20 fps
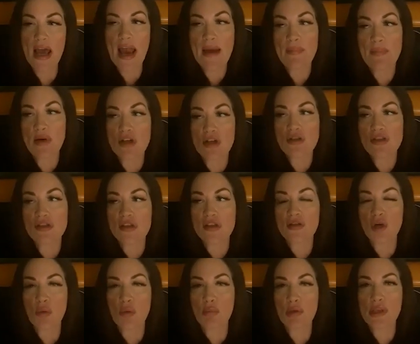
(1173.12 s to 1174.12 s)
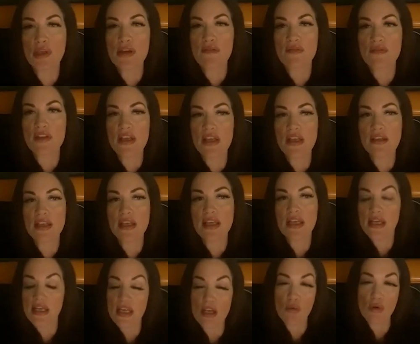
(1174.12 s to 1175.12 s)
And I personally don't believe that
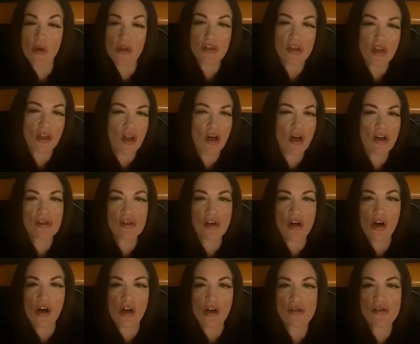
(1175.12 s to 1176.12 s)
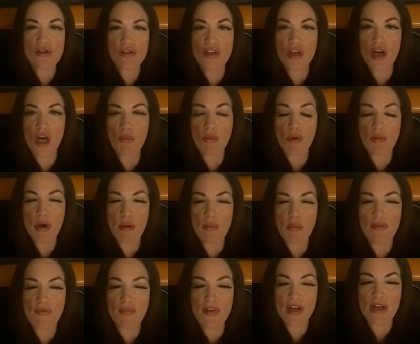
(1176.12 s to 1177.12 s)
anyone's a lost cause. I'm
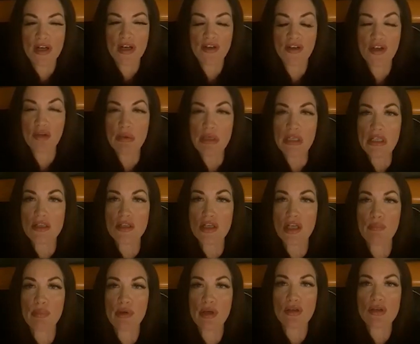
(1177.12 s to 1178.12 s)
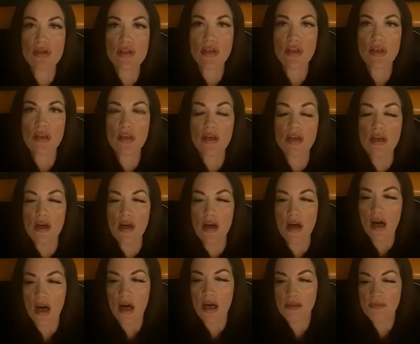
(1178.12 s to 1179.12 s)
a very humanistic person.
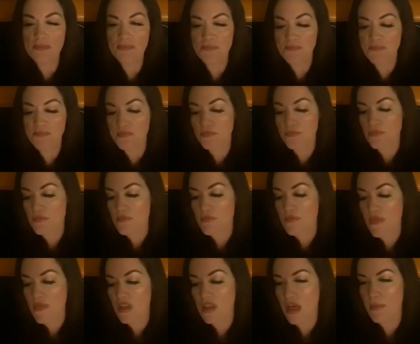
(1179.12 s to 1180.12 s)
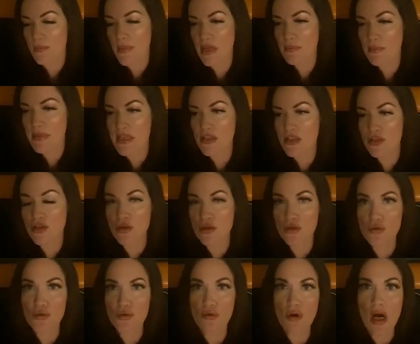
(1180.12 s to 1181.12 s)
Um, that may be
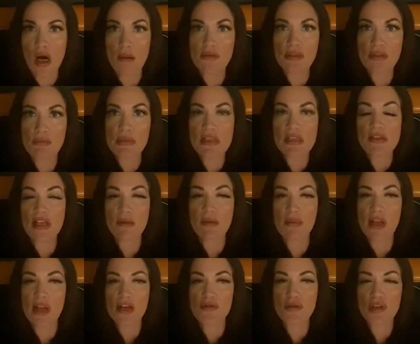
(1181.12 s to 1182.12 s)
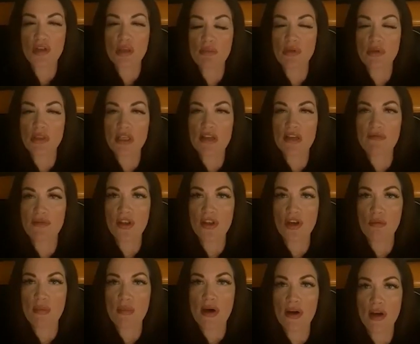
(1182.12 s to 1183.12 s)
too optimistic, but I truly believe that
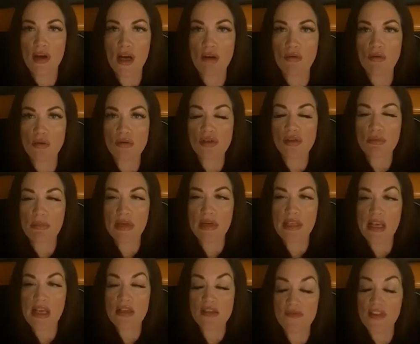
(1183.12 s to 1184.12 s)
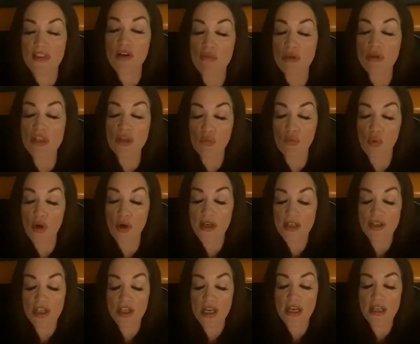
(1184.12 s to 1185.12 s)
no matter how old somebody is, if they really want
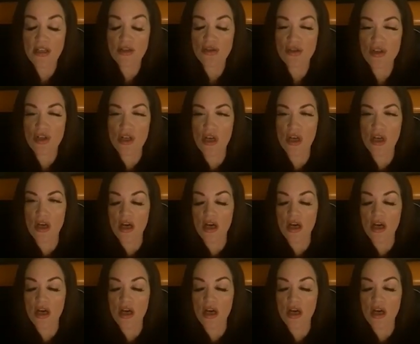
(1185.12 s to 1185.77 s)
to change,